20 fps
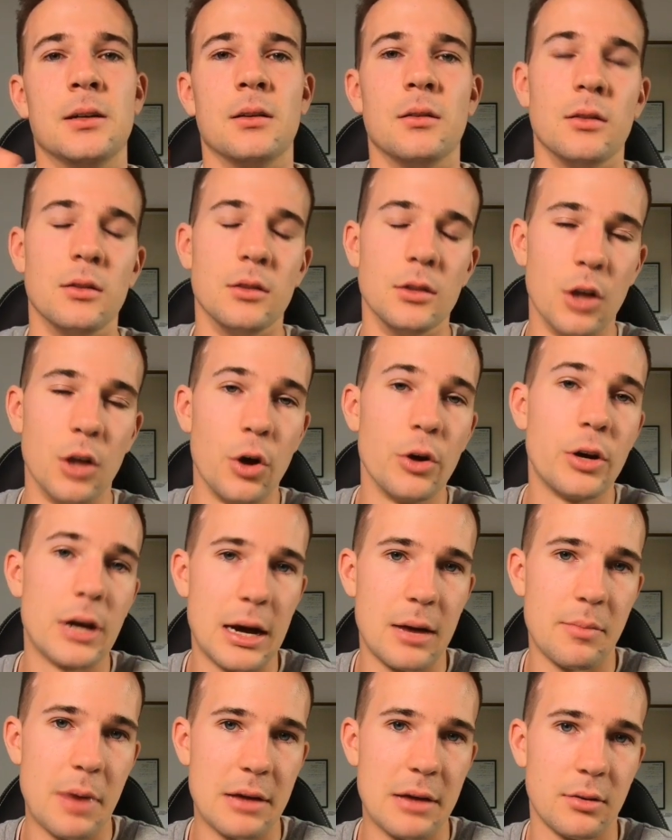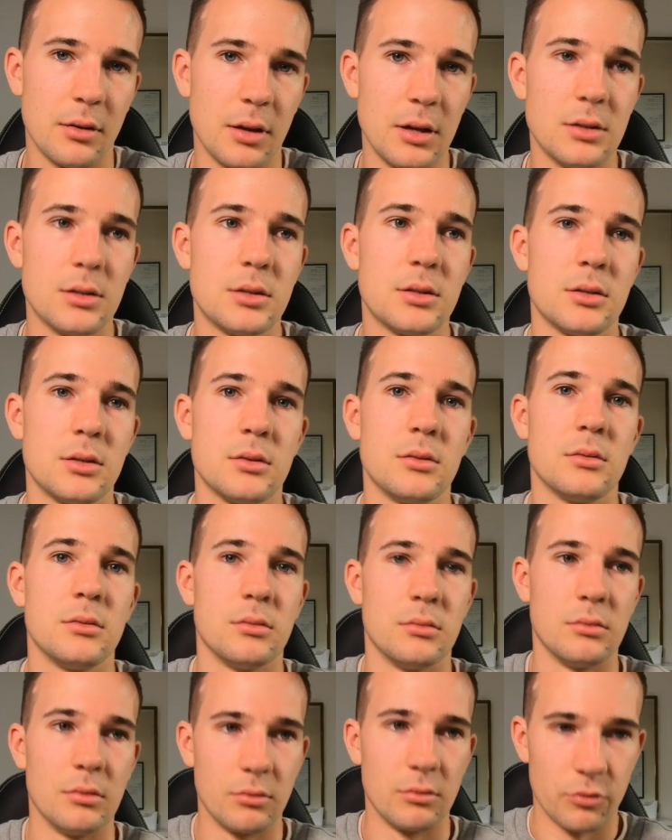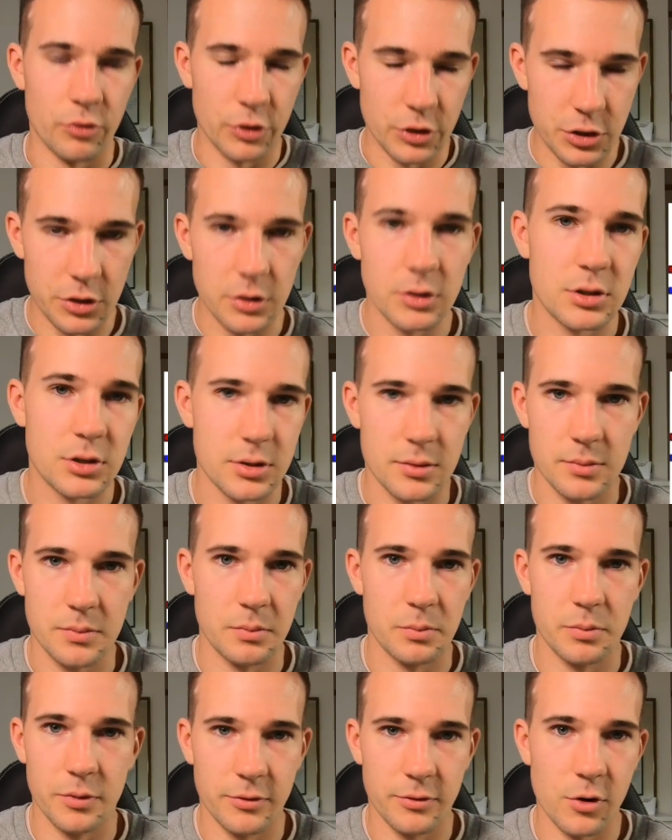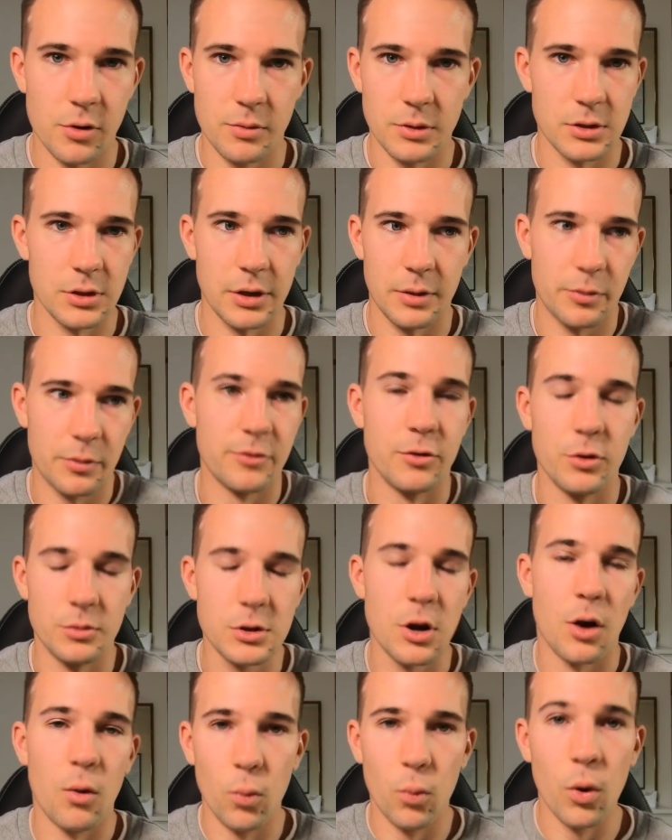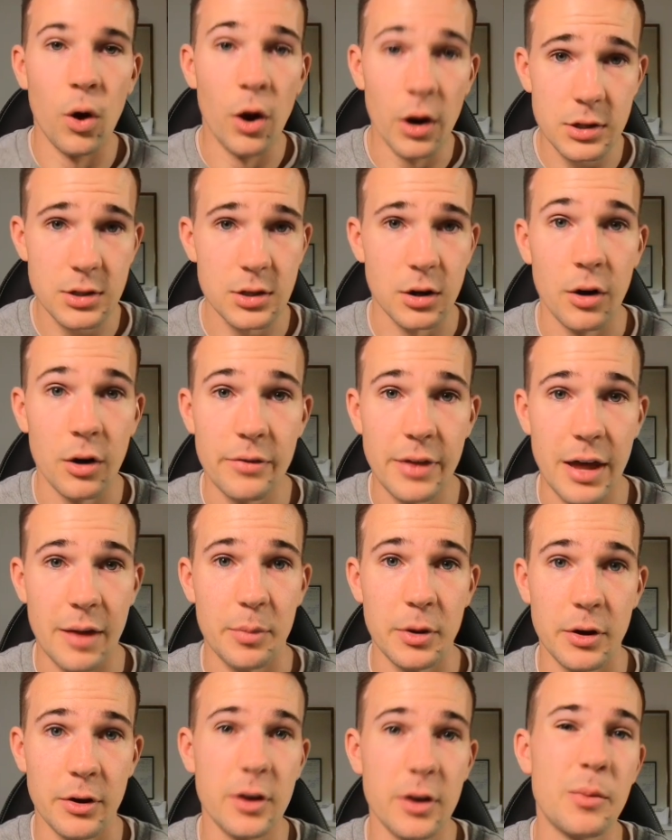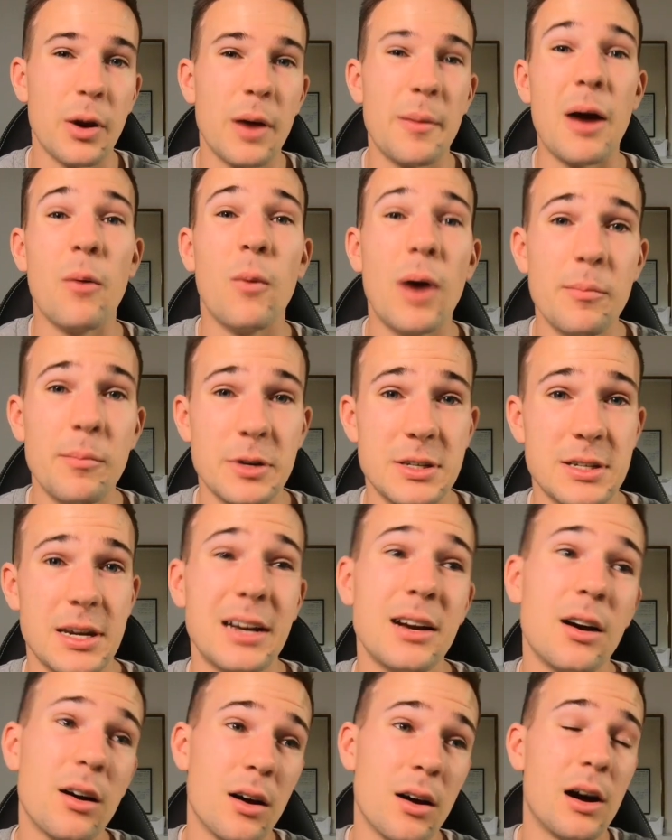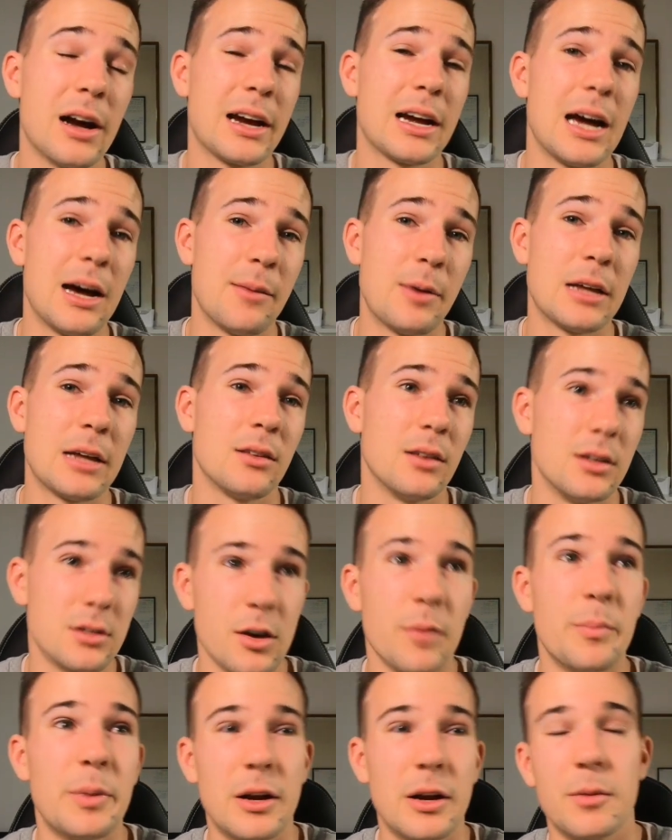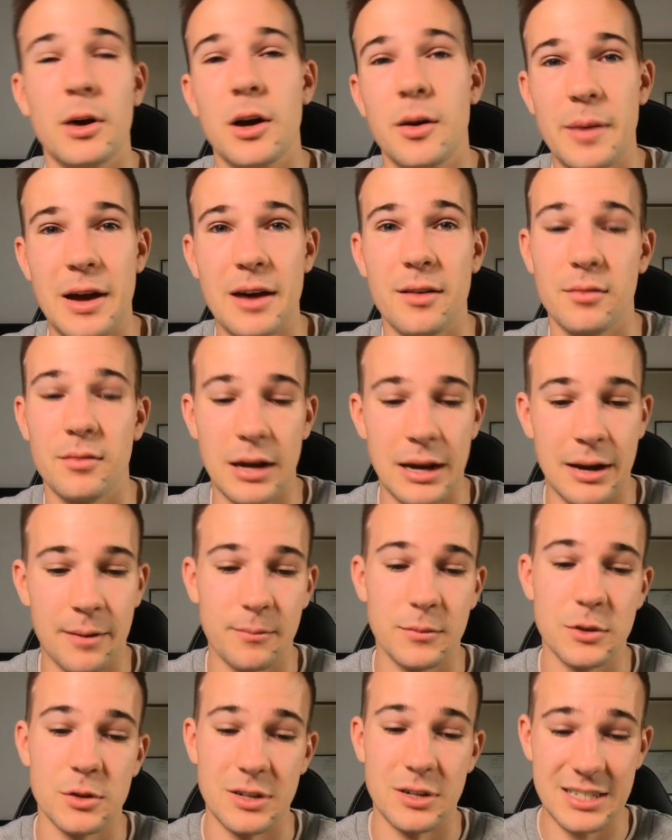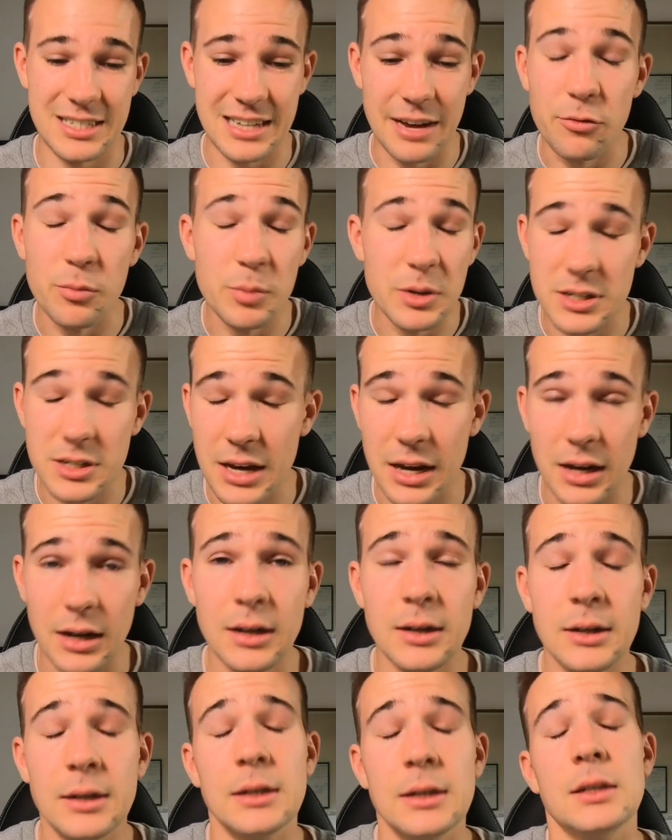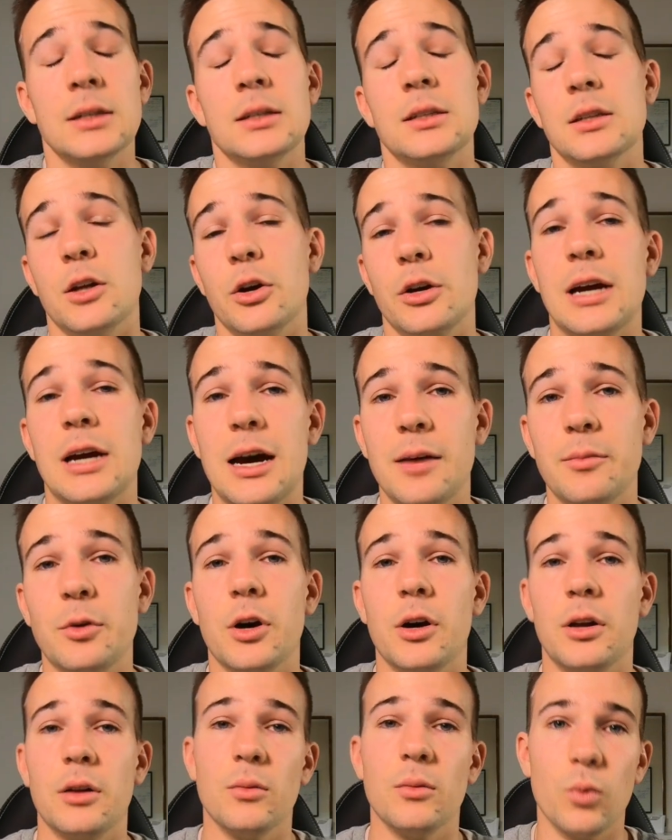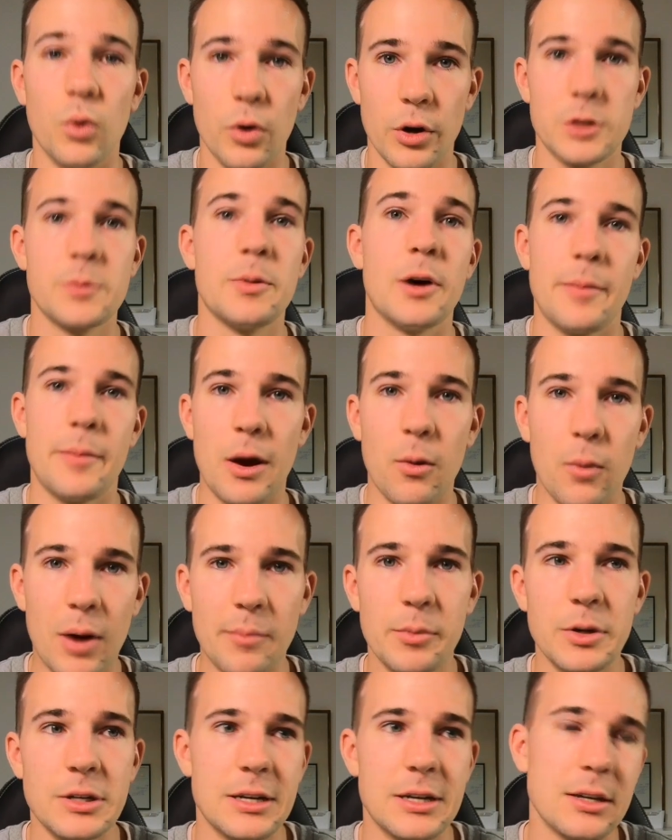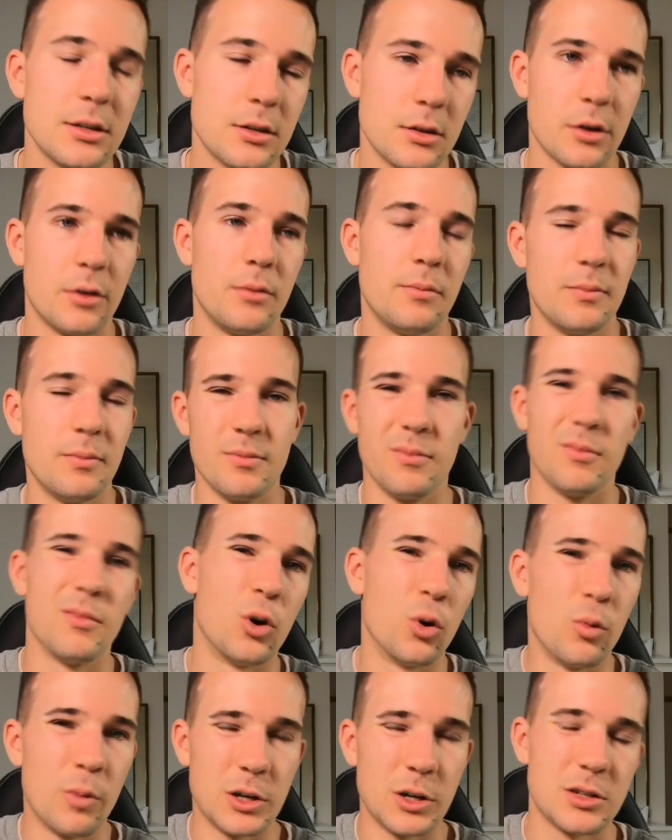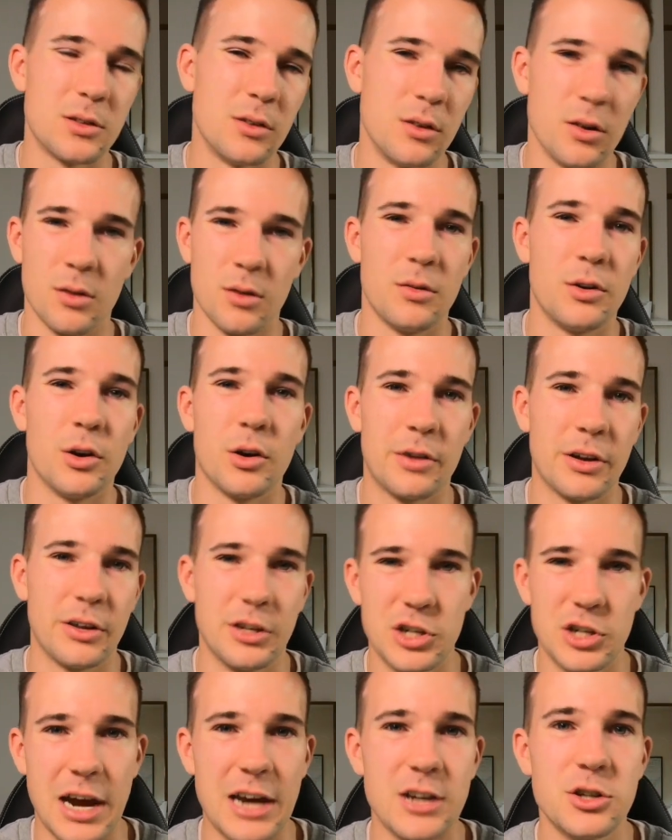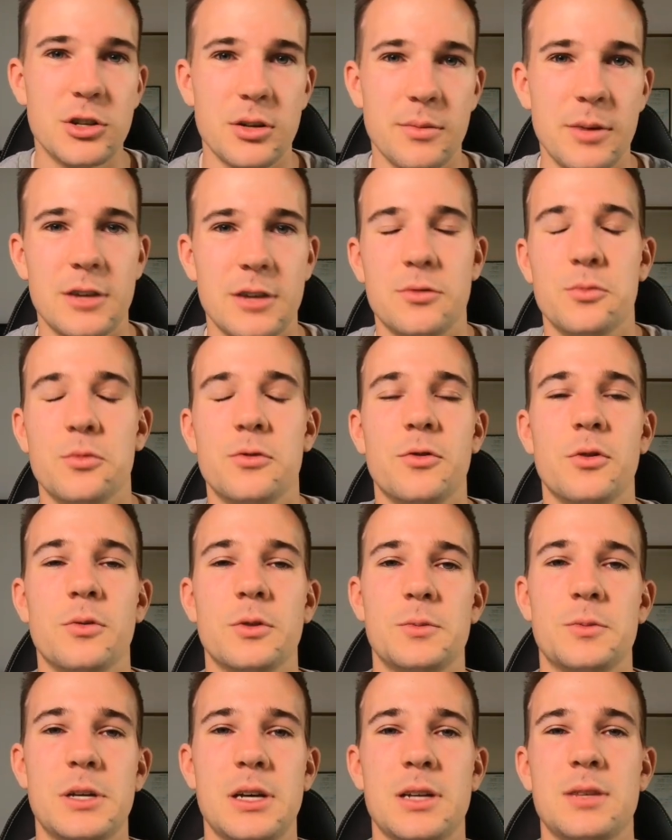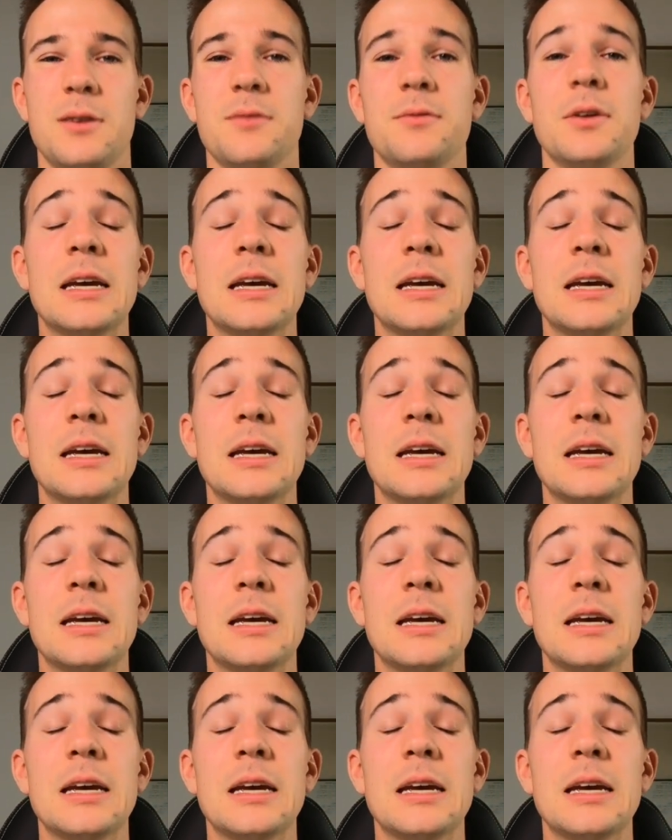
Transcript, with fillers: Low carb athletes reduced performance. So performance got worse over that period by about 1%. High carb athletes got better by about um, sort of 7%. Low carb got worse by about 1%. So almost not, not really changed too much from performance perspective.